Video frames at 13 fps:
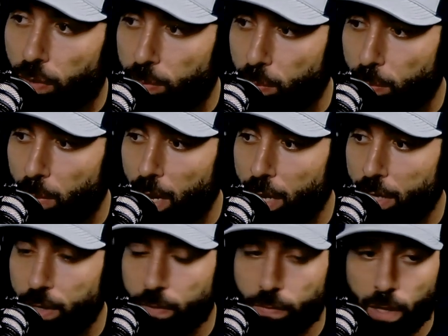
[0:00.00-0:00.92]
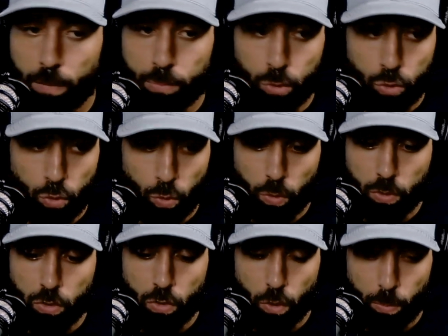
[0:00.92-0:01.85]
your mind, develop your
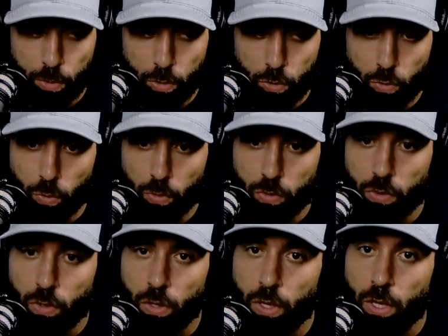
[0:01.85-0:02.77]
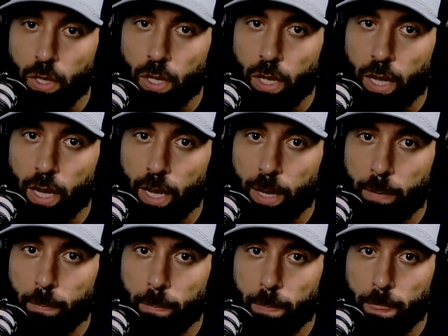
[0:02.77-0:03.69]
swords, sharpen your swords.
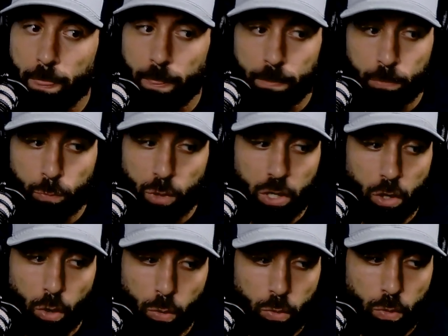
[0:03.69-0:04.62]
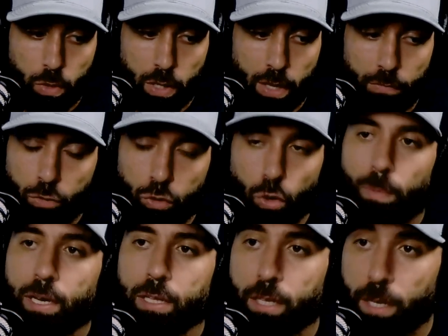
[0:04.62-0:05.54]
We can go and give you so
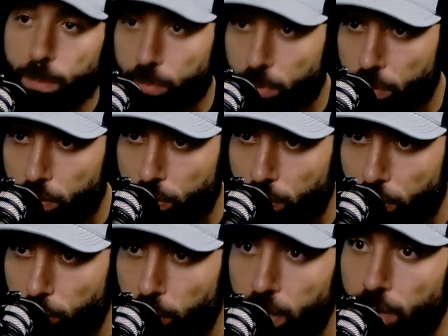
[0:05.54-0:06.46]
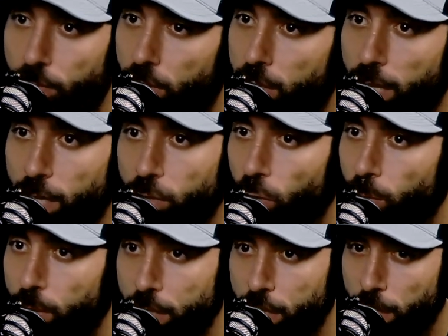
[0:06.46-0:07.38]
many tips. Mm-hmm. We can give these guys so
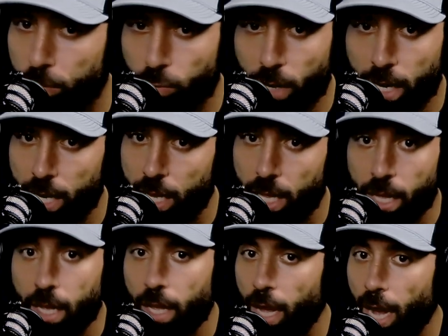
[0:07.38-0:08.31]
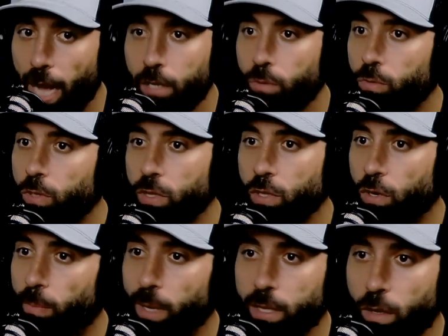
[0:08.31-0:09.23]
many tips, right? I don't consider
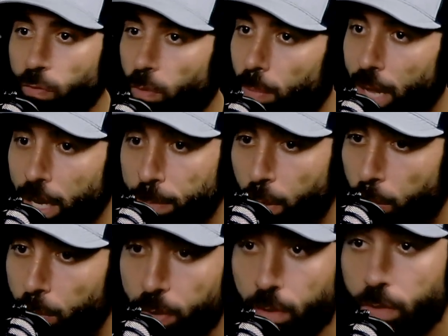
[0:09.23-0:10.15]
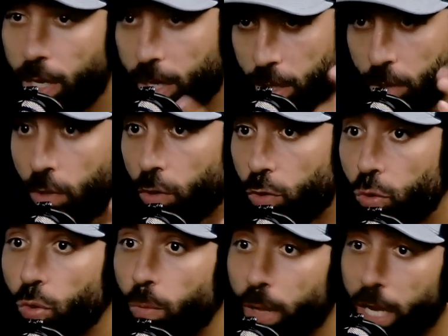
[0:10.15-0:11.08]
myself a black belt in business. I consider
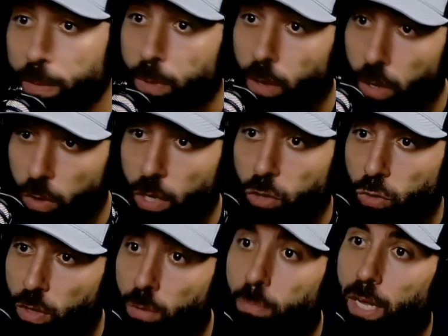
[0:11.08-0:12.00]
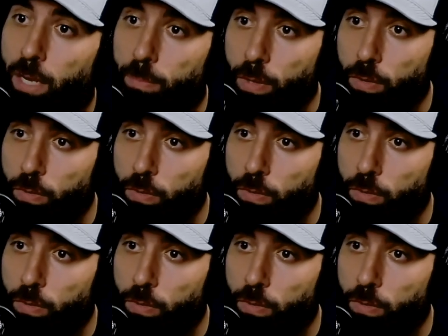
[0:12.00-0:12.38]
you a black belt. I look at you as a black belt,